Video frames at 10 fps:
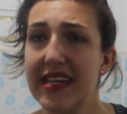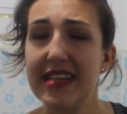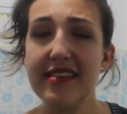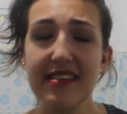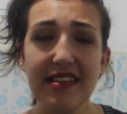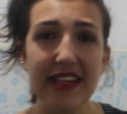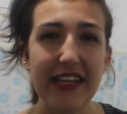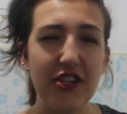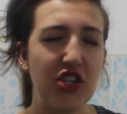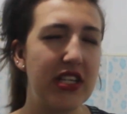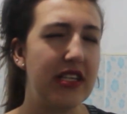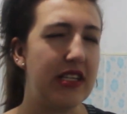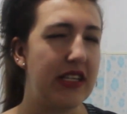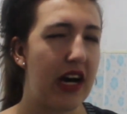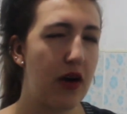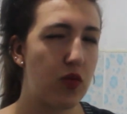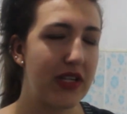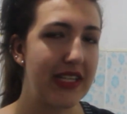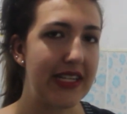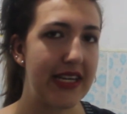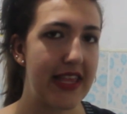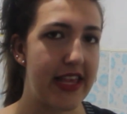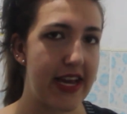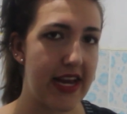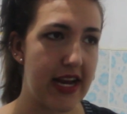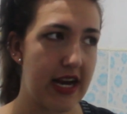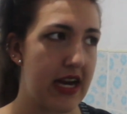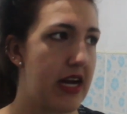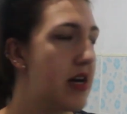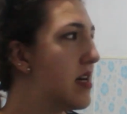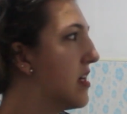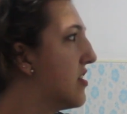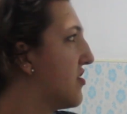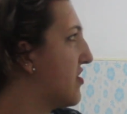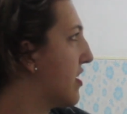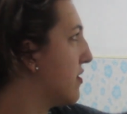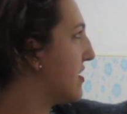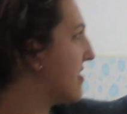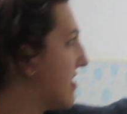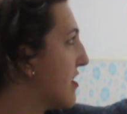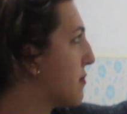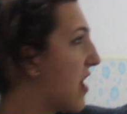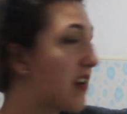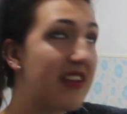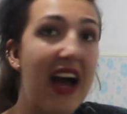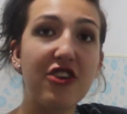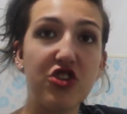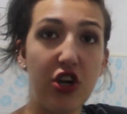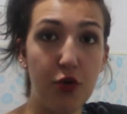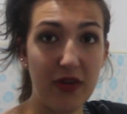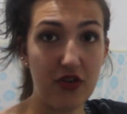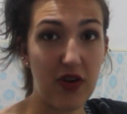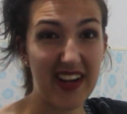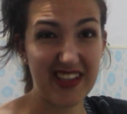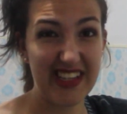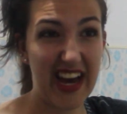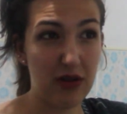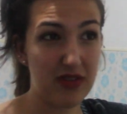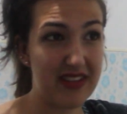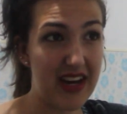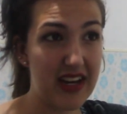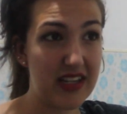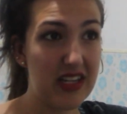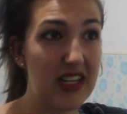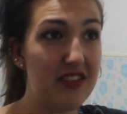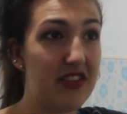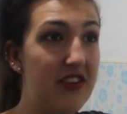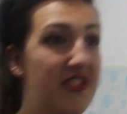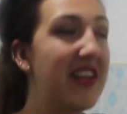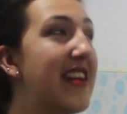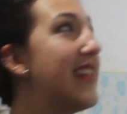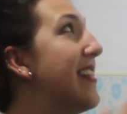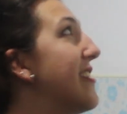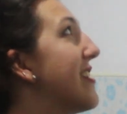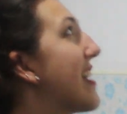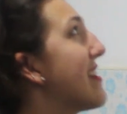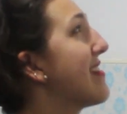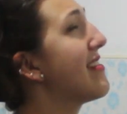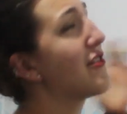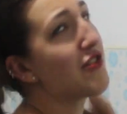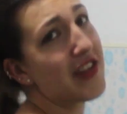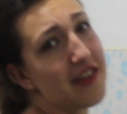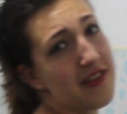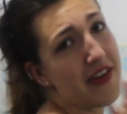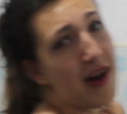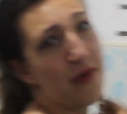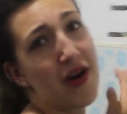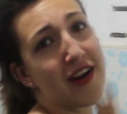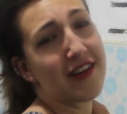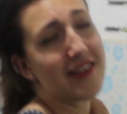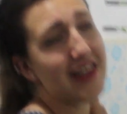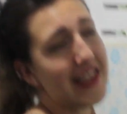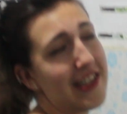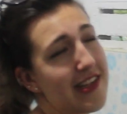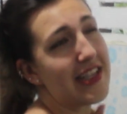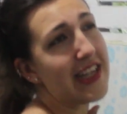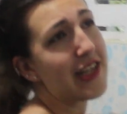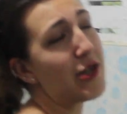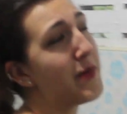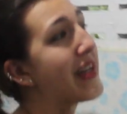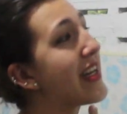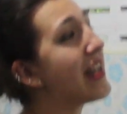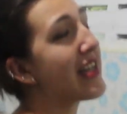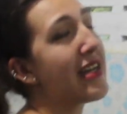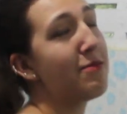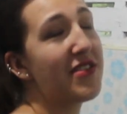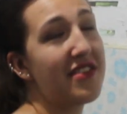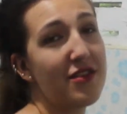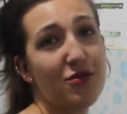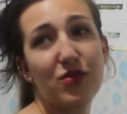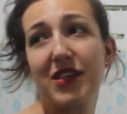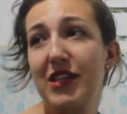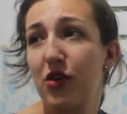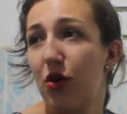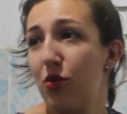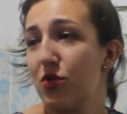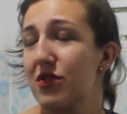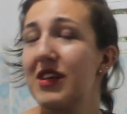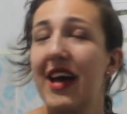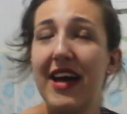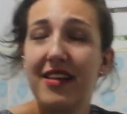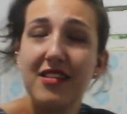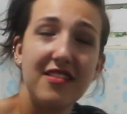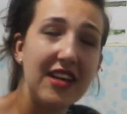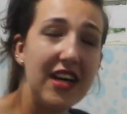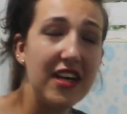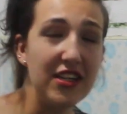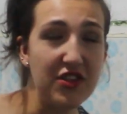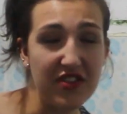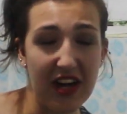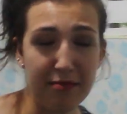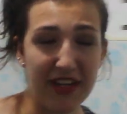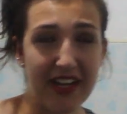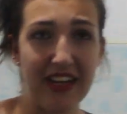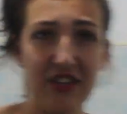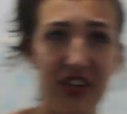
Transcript: insulation, not really a thing. So these cinder blocks actually open directly to outside. So you're standing here, you got this little trickle of hot water, and you're like, oh my god, I'm still really cold, and you stop taking